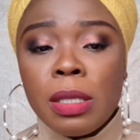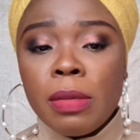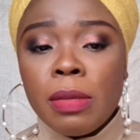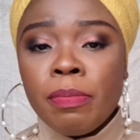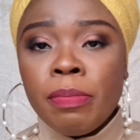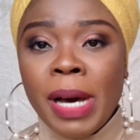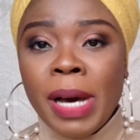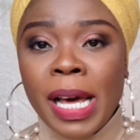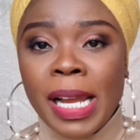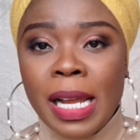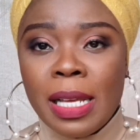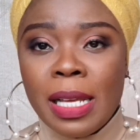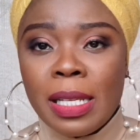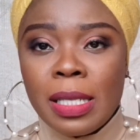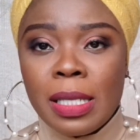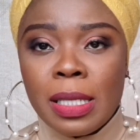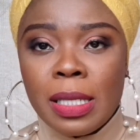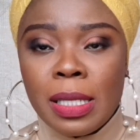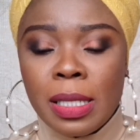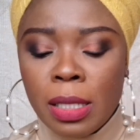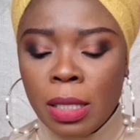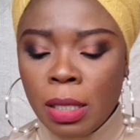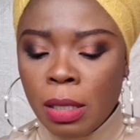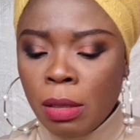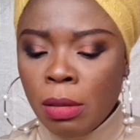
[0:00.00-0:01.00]

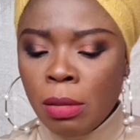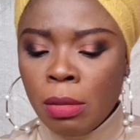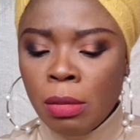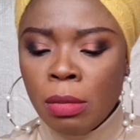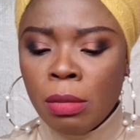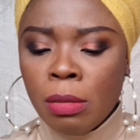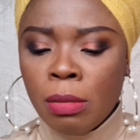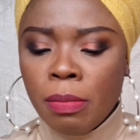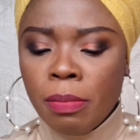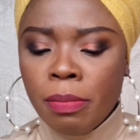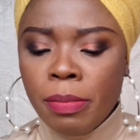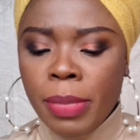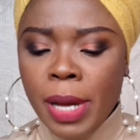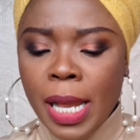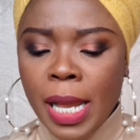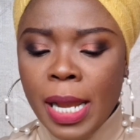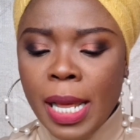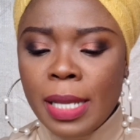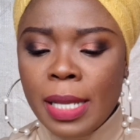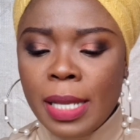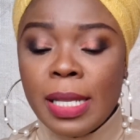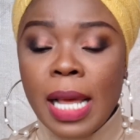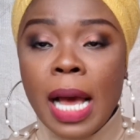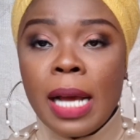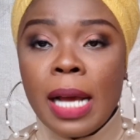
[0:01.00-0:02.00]
Balance
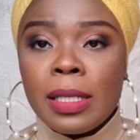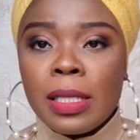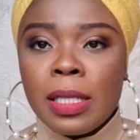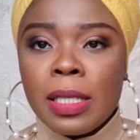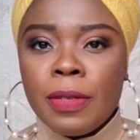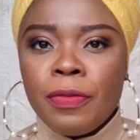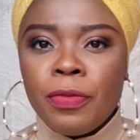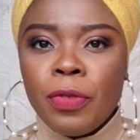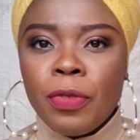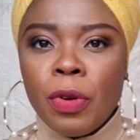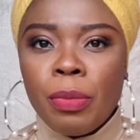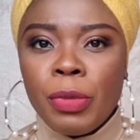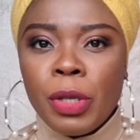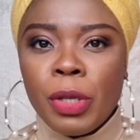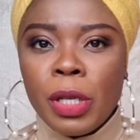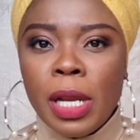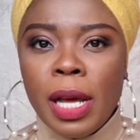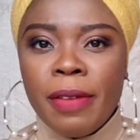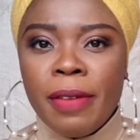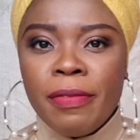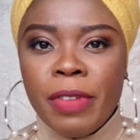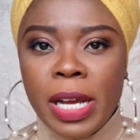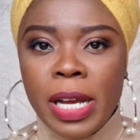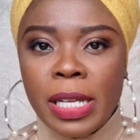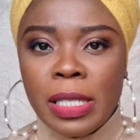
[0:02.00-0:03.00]
Active
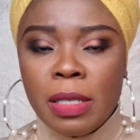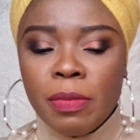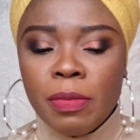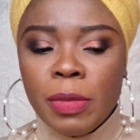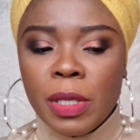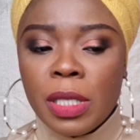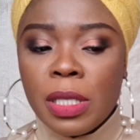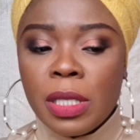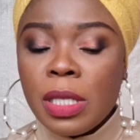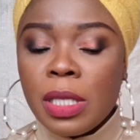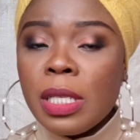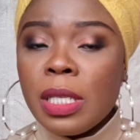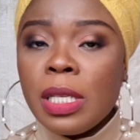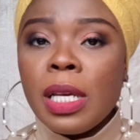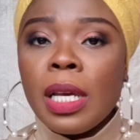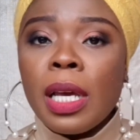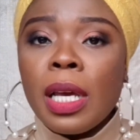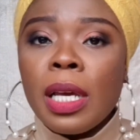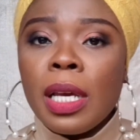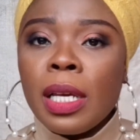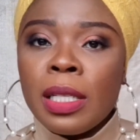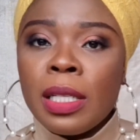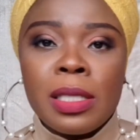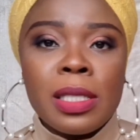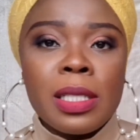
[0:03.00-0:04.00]
Formula Vitamin
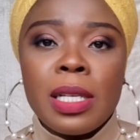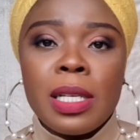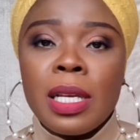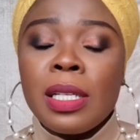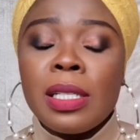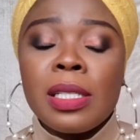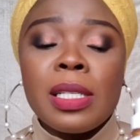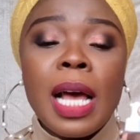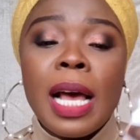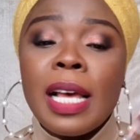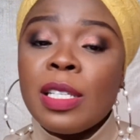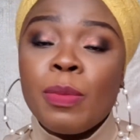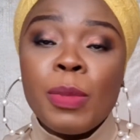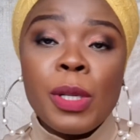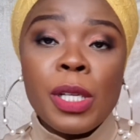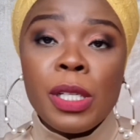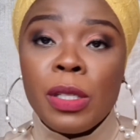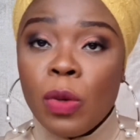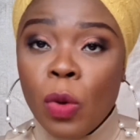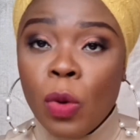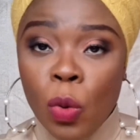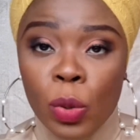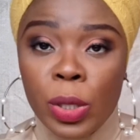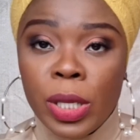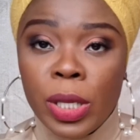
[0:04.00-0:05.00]
C. It has
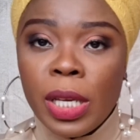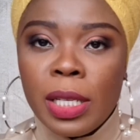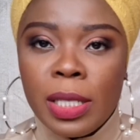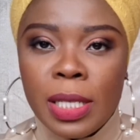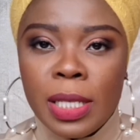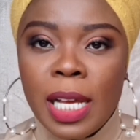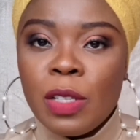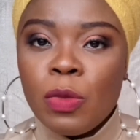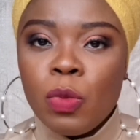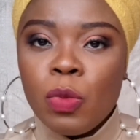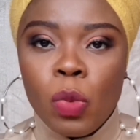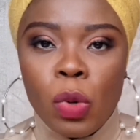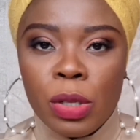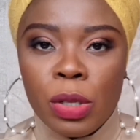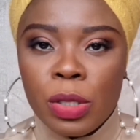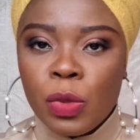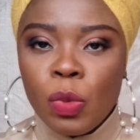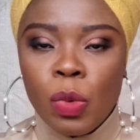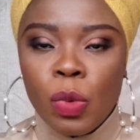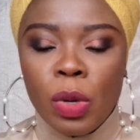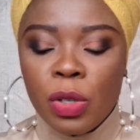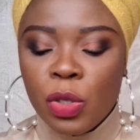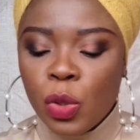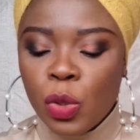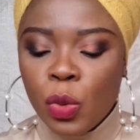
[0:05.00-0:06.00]
been okay, it has worked
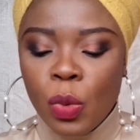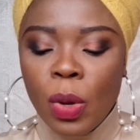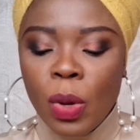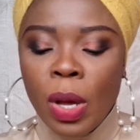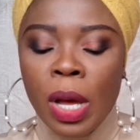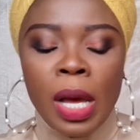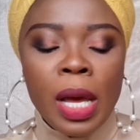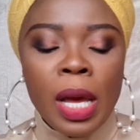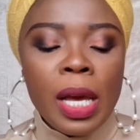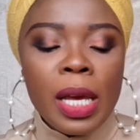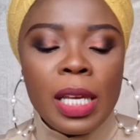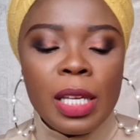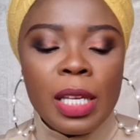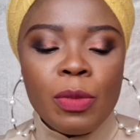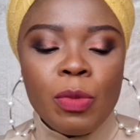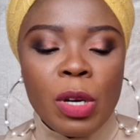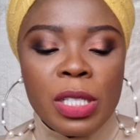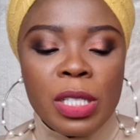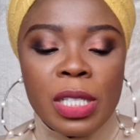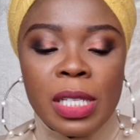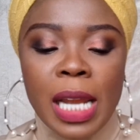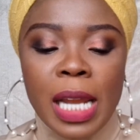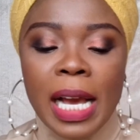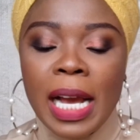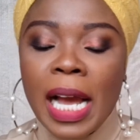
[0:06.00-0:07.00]
well, so it
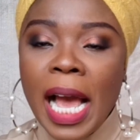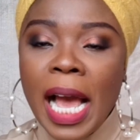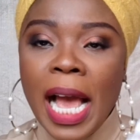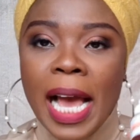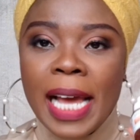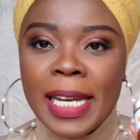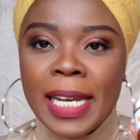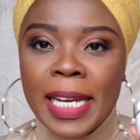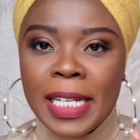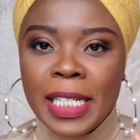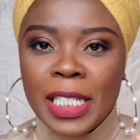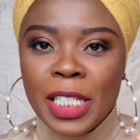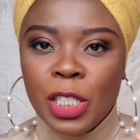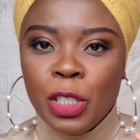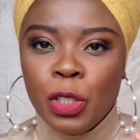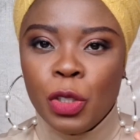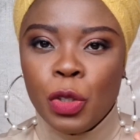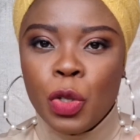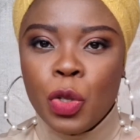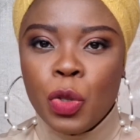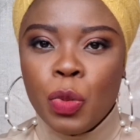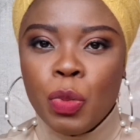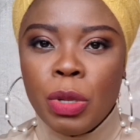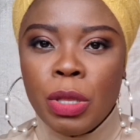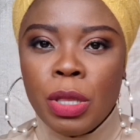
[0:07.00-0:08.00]
wasn't like I had any
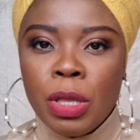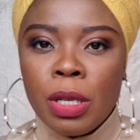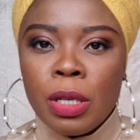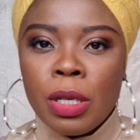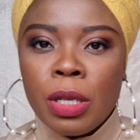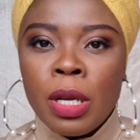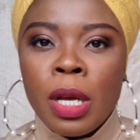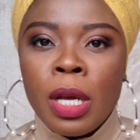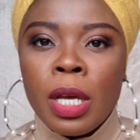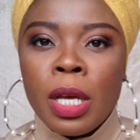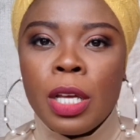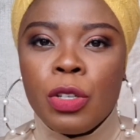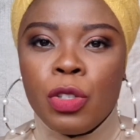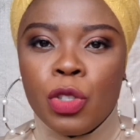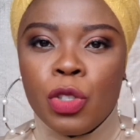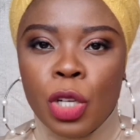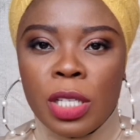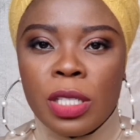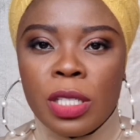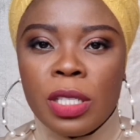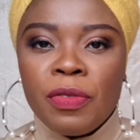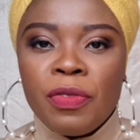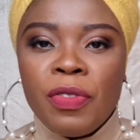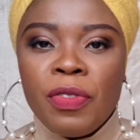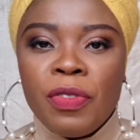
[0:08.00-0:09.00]
issues with it.
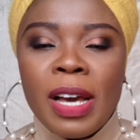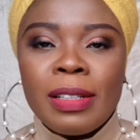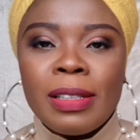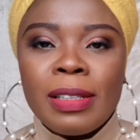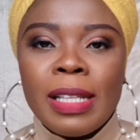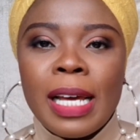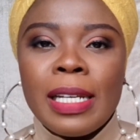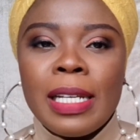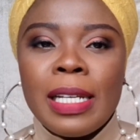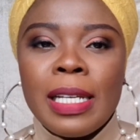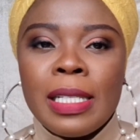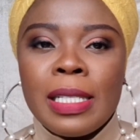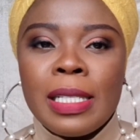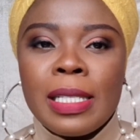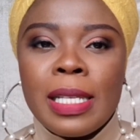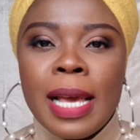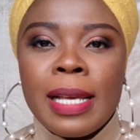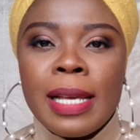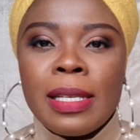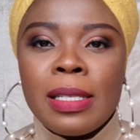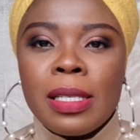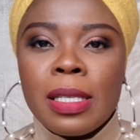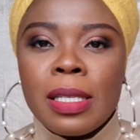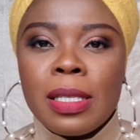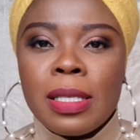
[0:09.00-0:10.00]
Just the fact that it
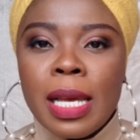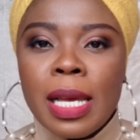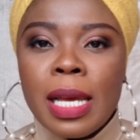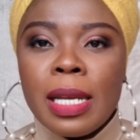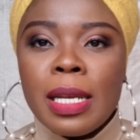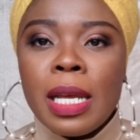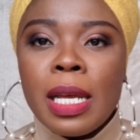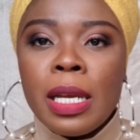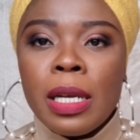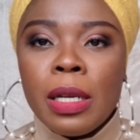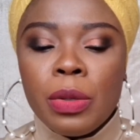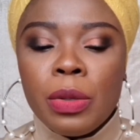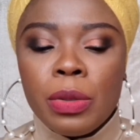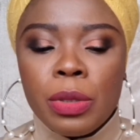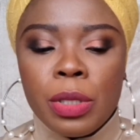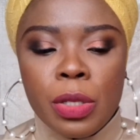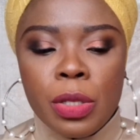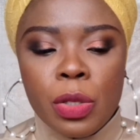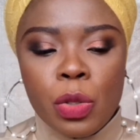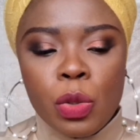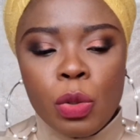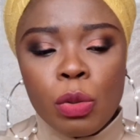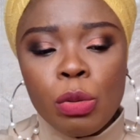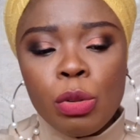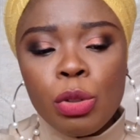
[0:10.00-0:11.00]
existed alone
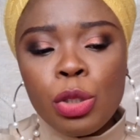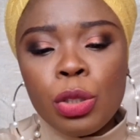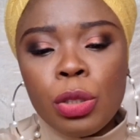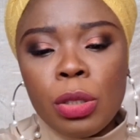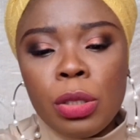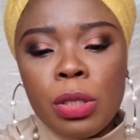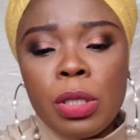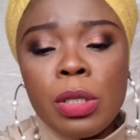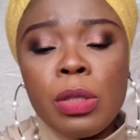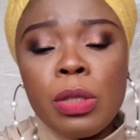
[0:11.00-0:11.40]
in solution.